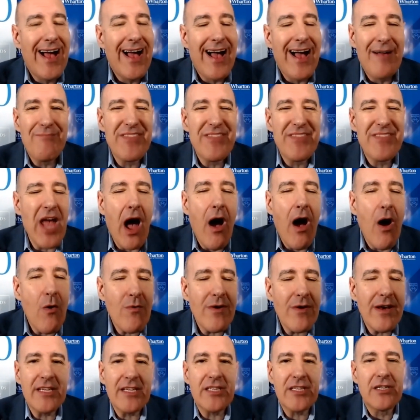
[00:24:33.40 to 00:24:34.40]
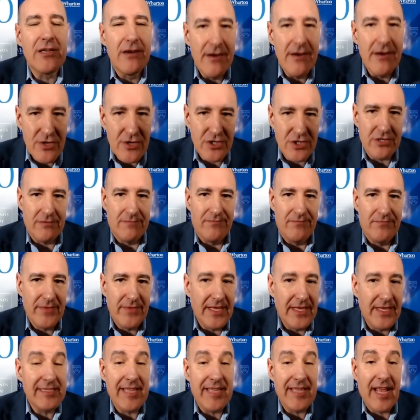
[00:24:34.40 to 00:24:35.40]
uh, the only solution
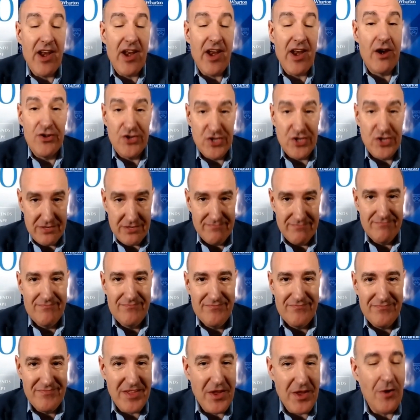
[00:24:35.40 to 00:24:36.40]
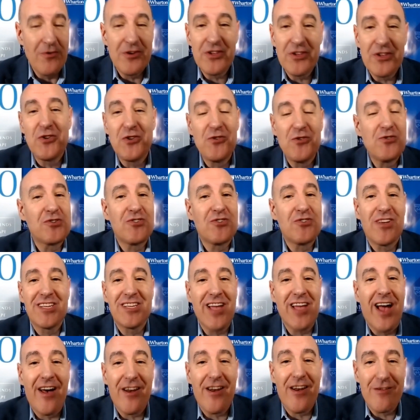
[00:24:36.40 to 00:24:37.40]
is technology. The only solution
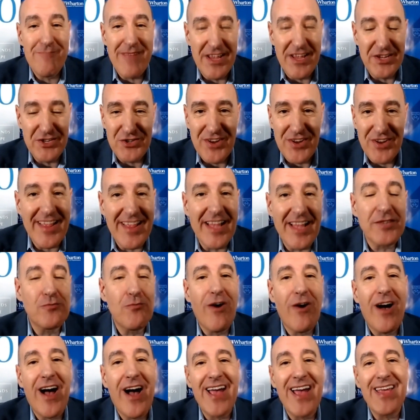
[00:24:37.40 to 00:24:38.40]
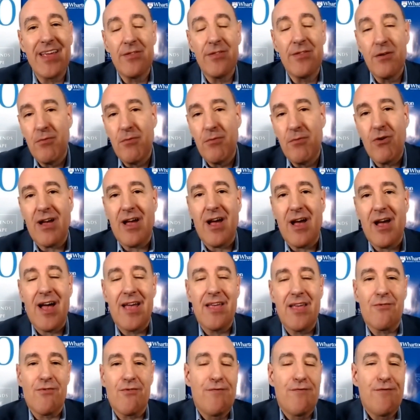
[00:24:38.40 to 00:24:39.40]
is automation. And that's why in the book
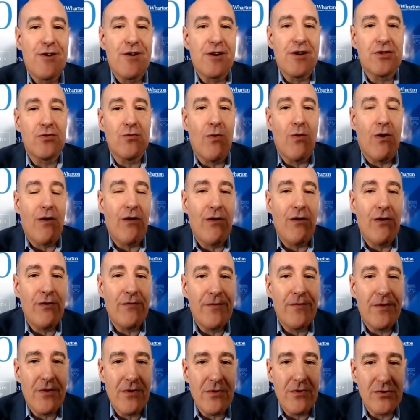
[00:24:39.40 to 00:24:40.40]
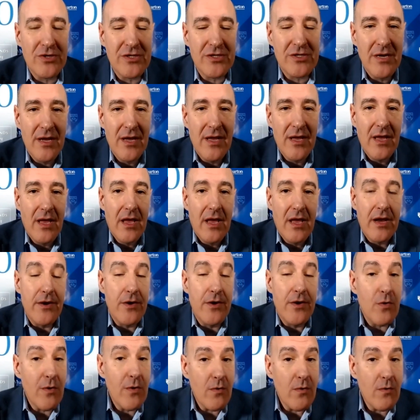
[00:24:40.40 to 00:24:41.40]
I refer to all of those
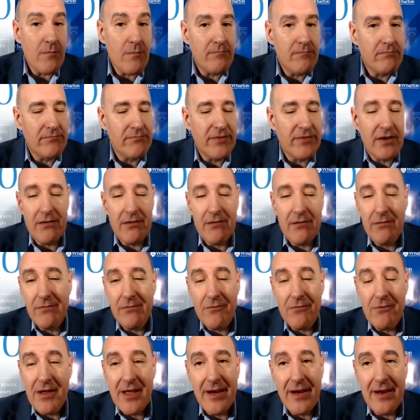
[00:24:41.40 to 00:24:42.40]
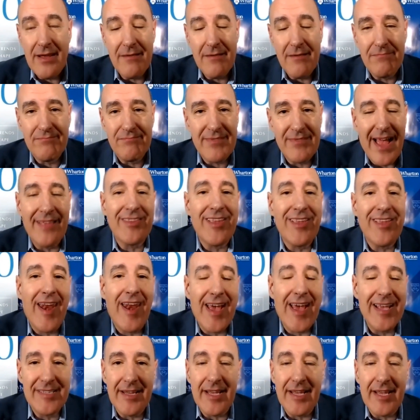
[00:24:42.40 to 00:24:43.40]
new, you know, really
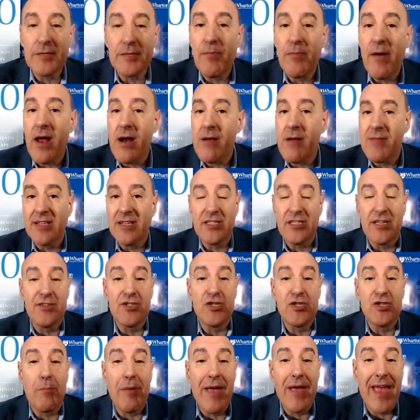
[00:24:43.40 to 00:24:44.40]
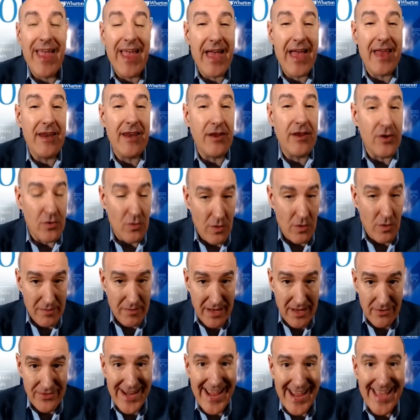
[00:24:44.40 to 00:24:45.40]
tantalizing experiments in Japan, in
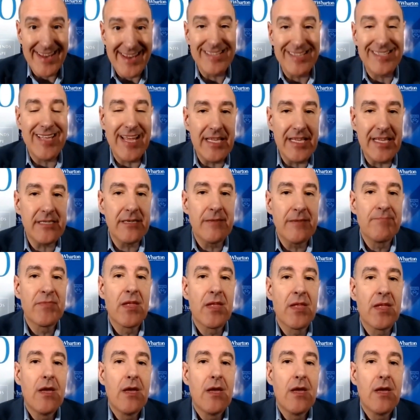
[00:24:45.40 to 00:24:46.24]
Europe, here in the United States,